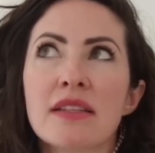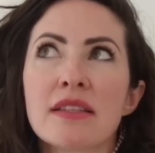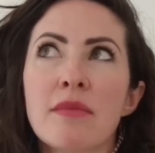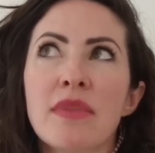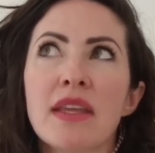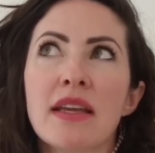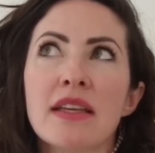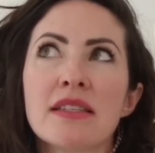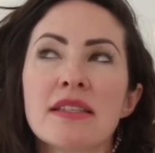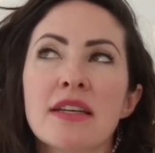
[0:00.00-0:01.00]
something
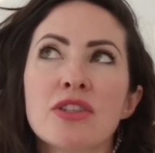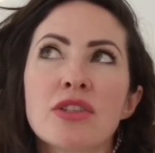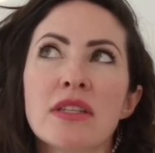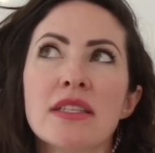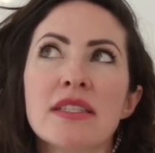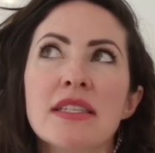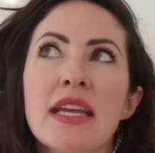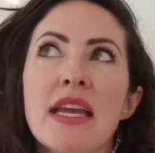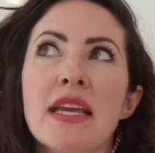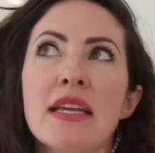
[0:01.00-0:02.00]
essential is
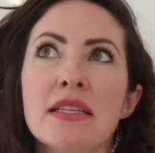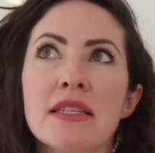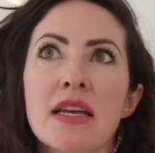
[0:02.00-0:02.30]
gained